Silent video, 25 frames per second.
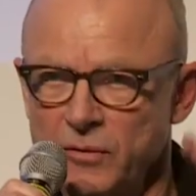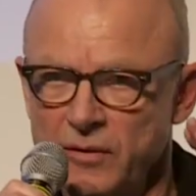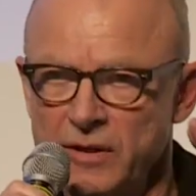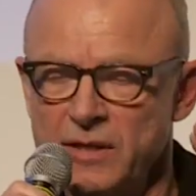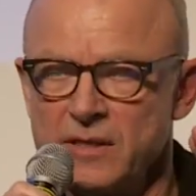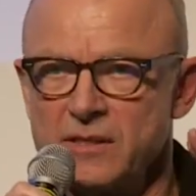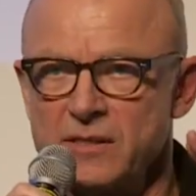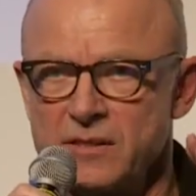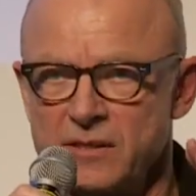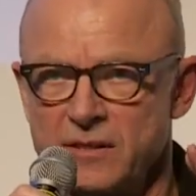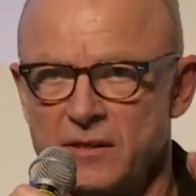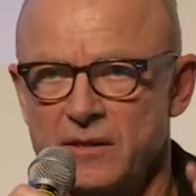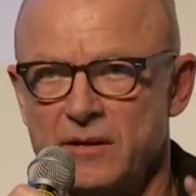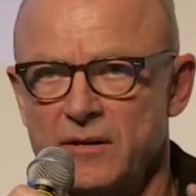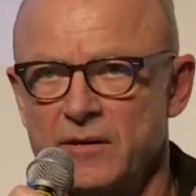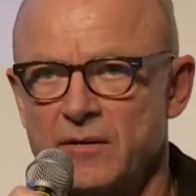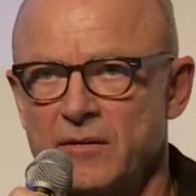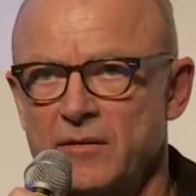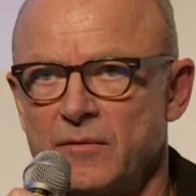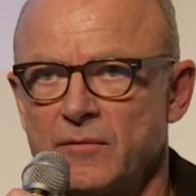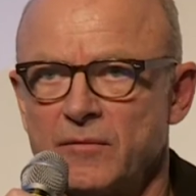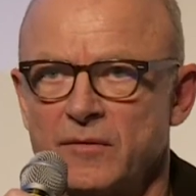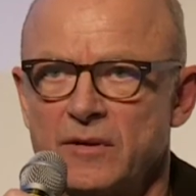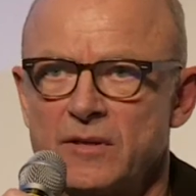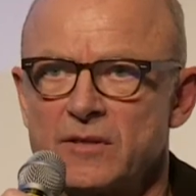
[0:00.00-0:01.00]
these
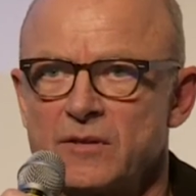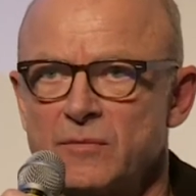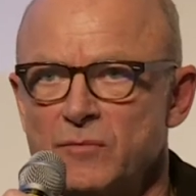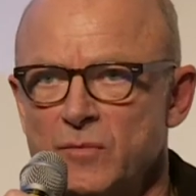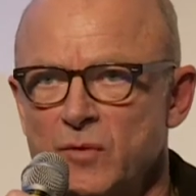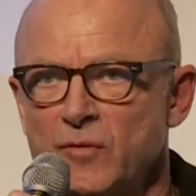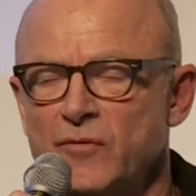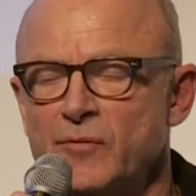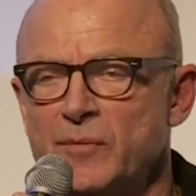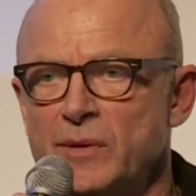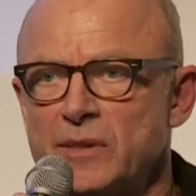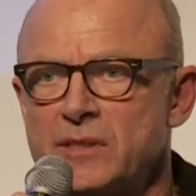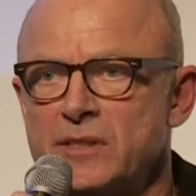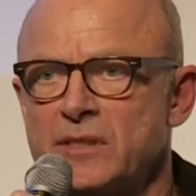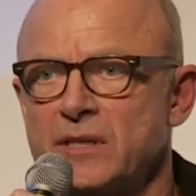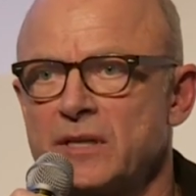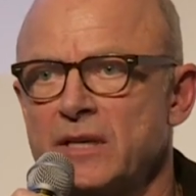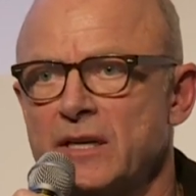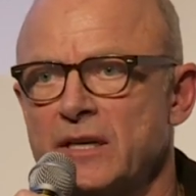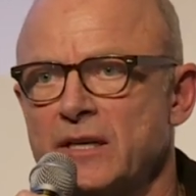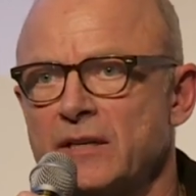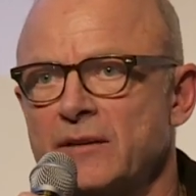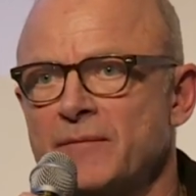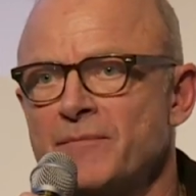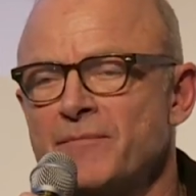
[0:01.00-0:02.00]
movements
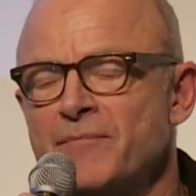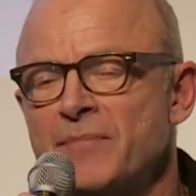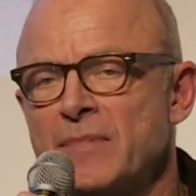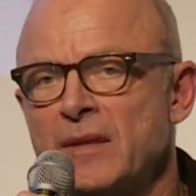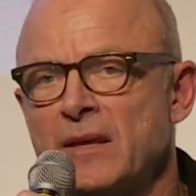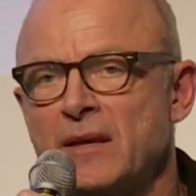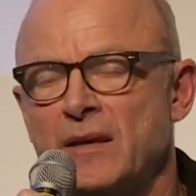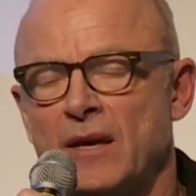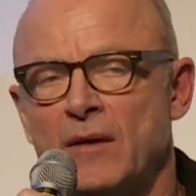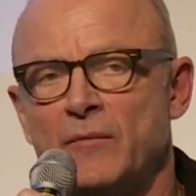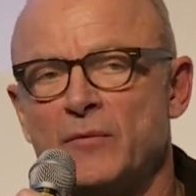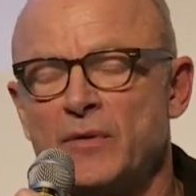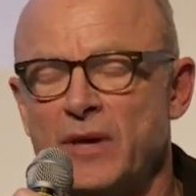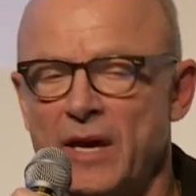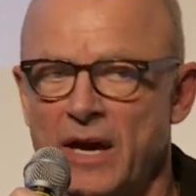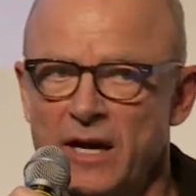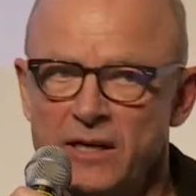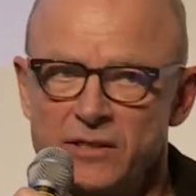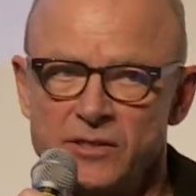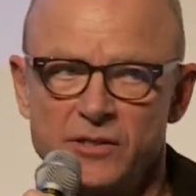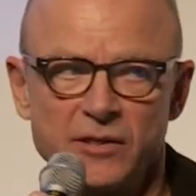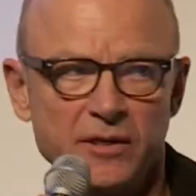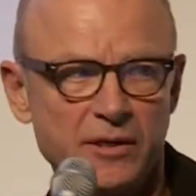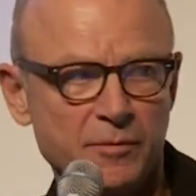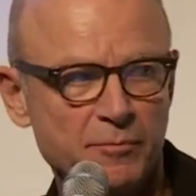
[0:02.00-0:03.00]
again, and we
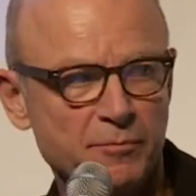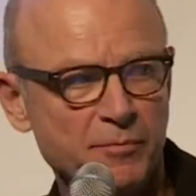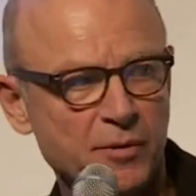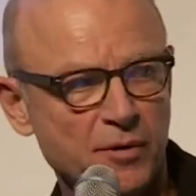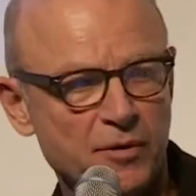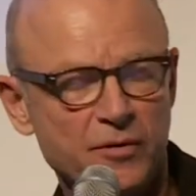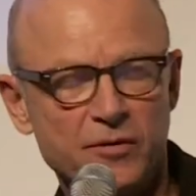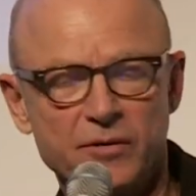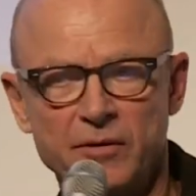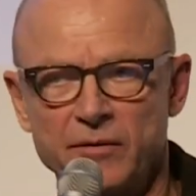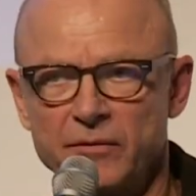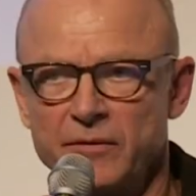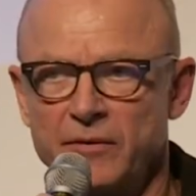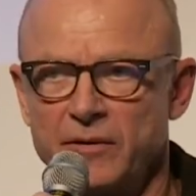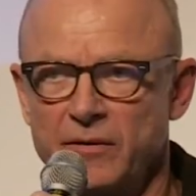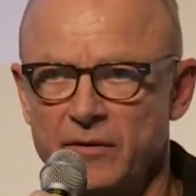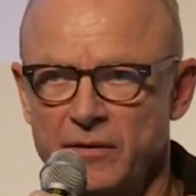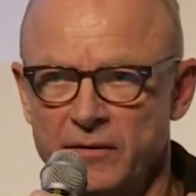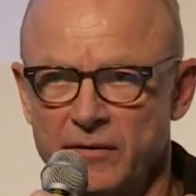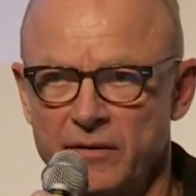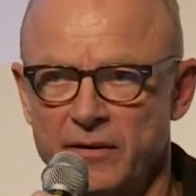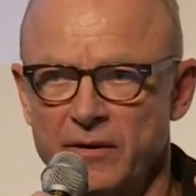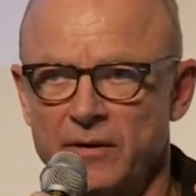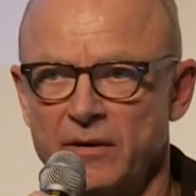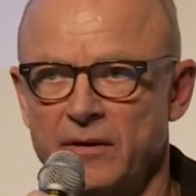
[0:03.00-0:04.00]
actually borrowed
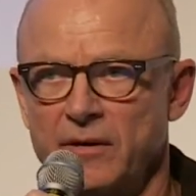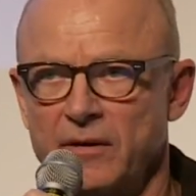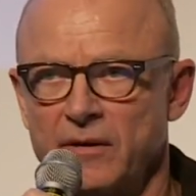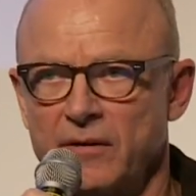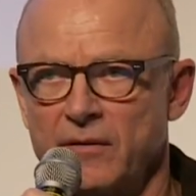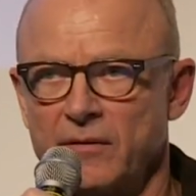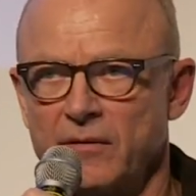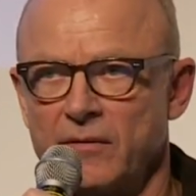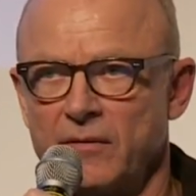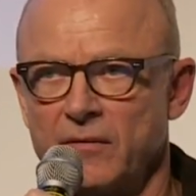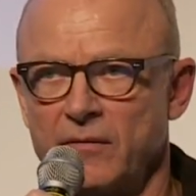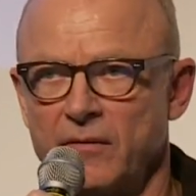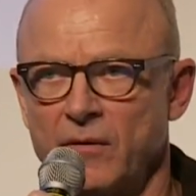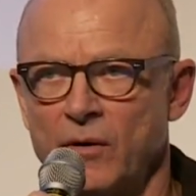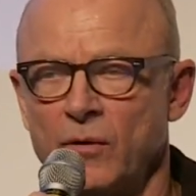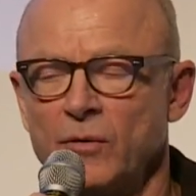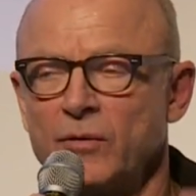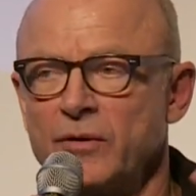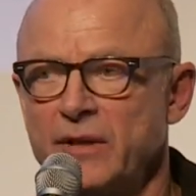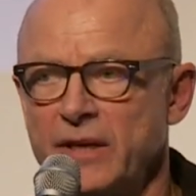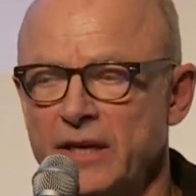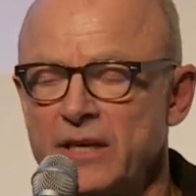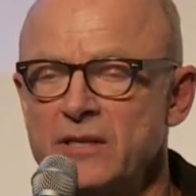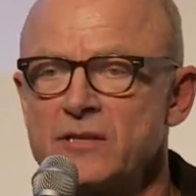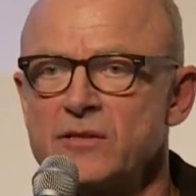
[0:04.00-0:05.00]
the
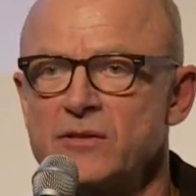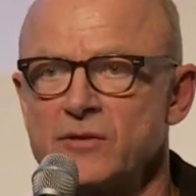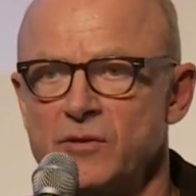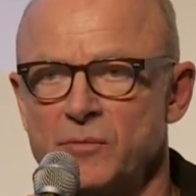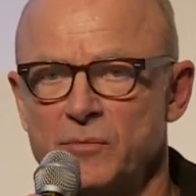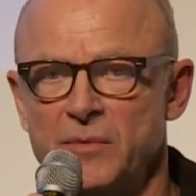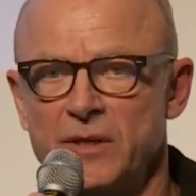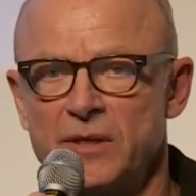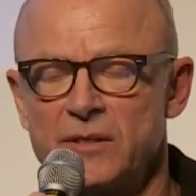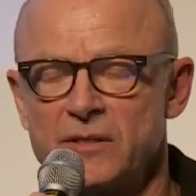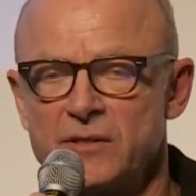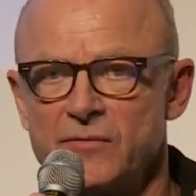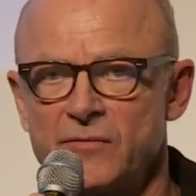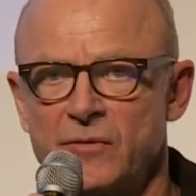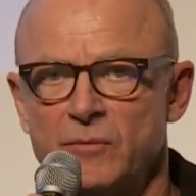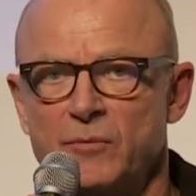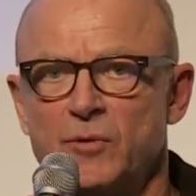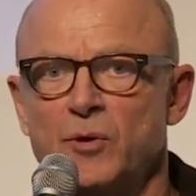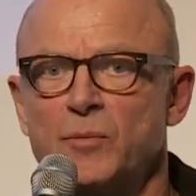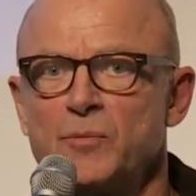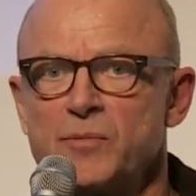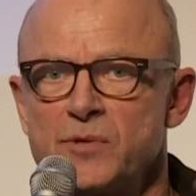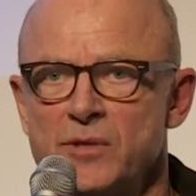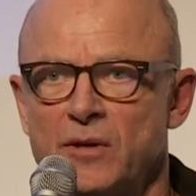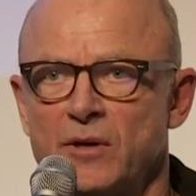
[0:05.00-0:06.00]
old instruments from
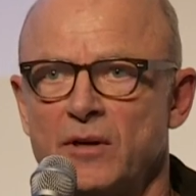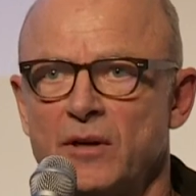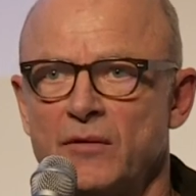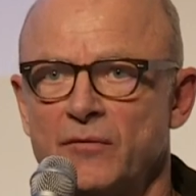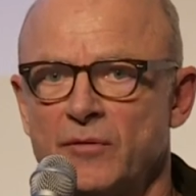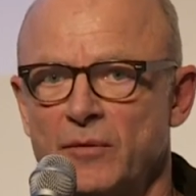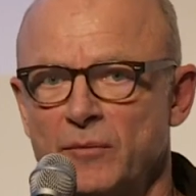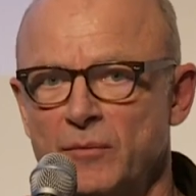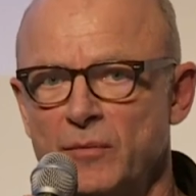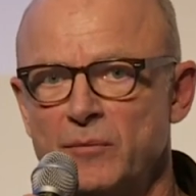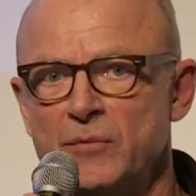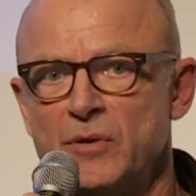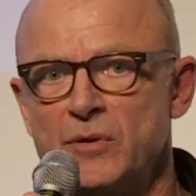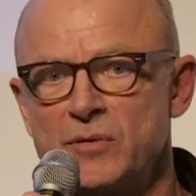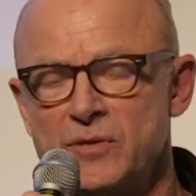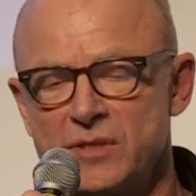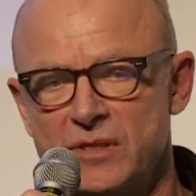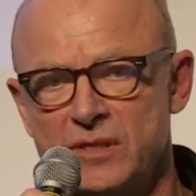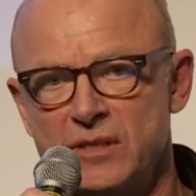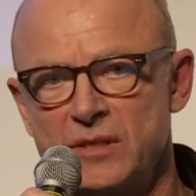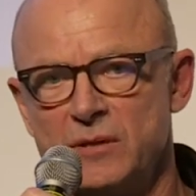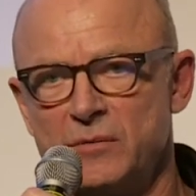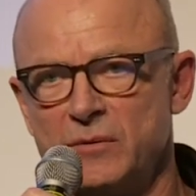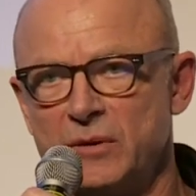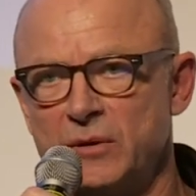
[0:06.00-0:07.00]
Uppsala, from the
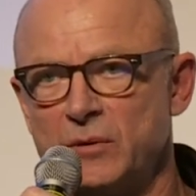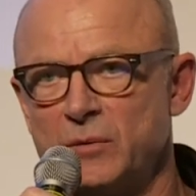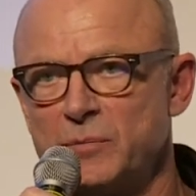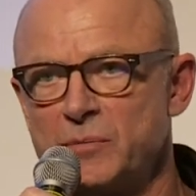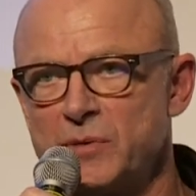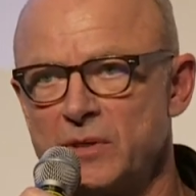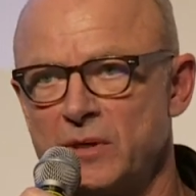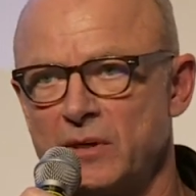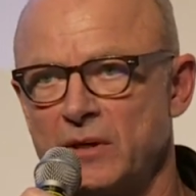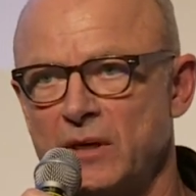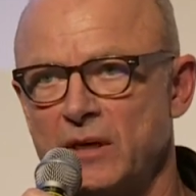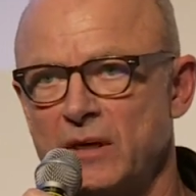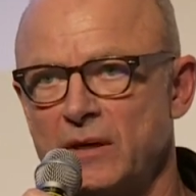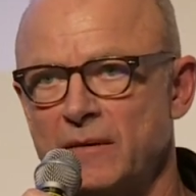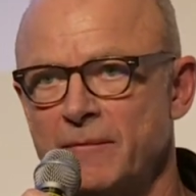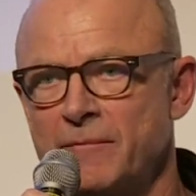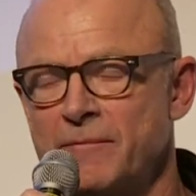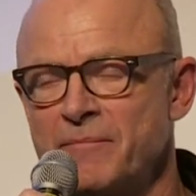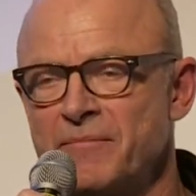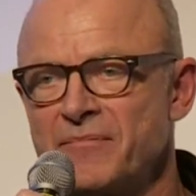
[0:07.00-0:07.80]
museum in Uppsala.